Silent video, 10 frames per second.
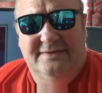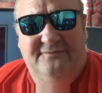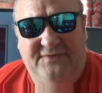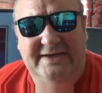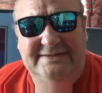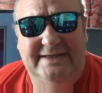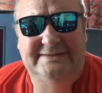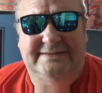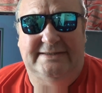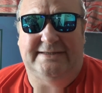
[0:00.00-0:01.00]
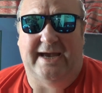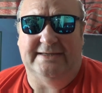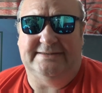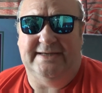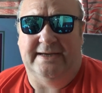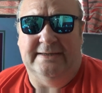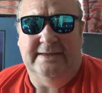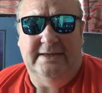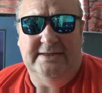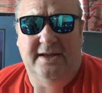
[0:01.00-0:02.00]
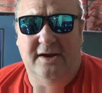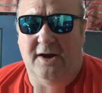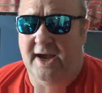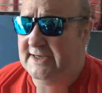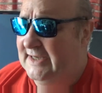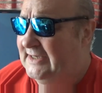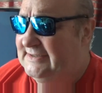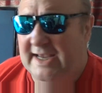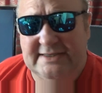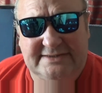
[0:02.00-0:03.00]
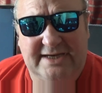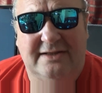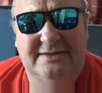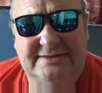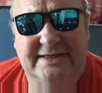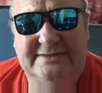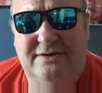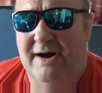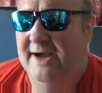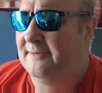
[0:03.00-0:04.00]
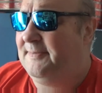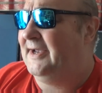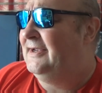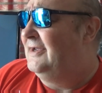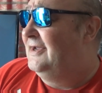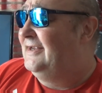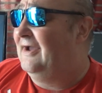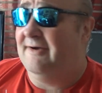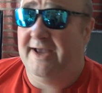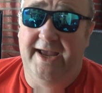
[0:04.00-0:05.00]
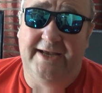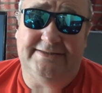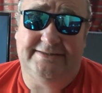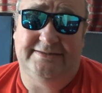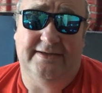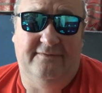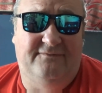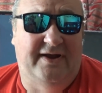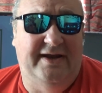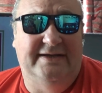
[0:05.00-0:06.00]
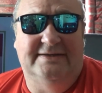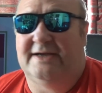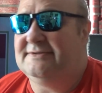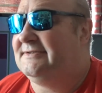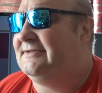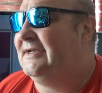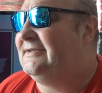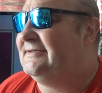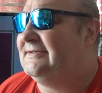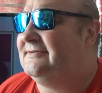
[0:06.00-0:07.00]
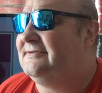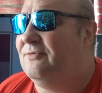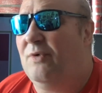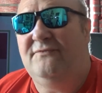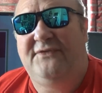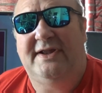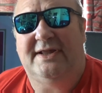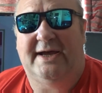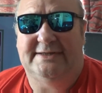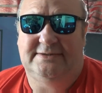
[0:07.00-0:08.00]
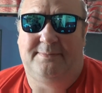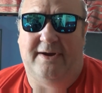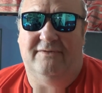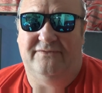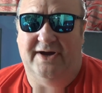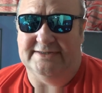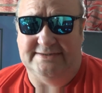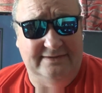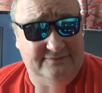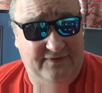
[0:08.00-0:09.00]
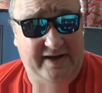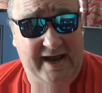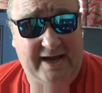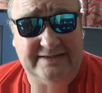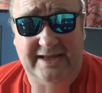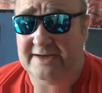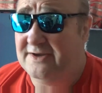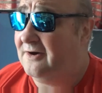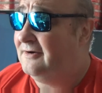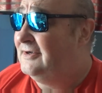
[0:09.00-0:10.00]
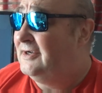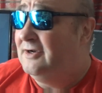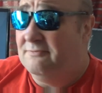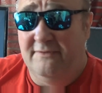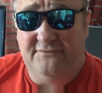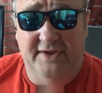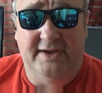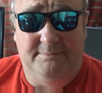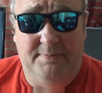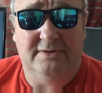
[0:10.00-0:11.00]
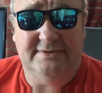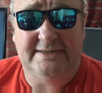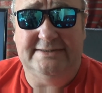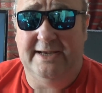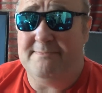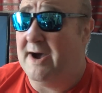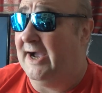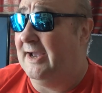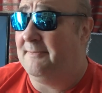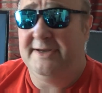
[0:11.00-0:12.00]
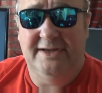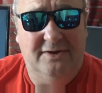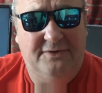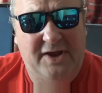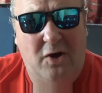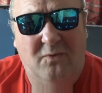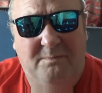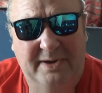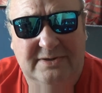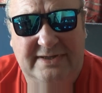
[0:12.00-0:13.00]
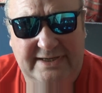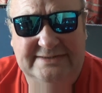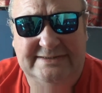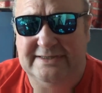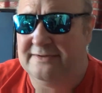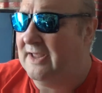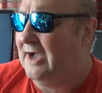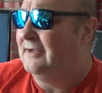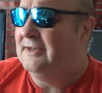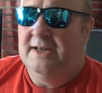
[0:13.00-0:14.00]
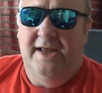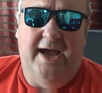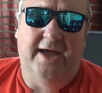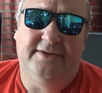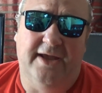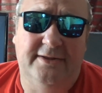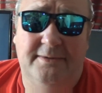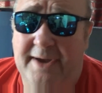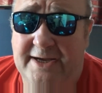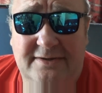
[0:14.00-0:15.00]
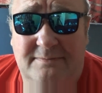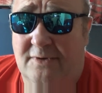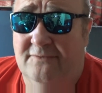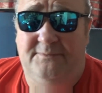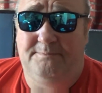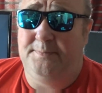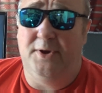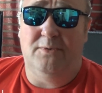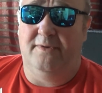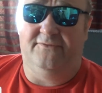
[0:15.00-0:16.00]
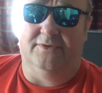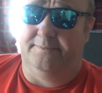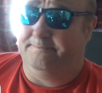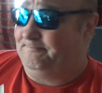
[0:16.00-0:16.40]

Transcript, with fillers: things in society you know it, it, it, challenges quite a bit now it is very uh, the one thing I liked about Vice, it was very Art Deco with the buildings in Miami, you know, the old buildings and that. And and they made them look beautiful.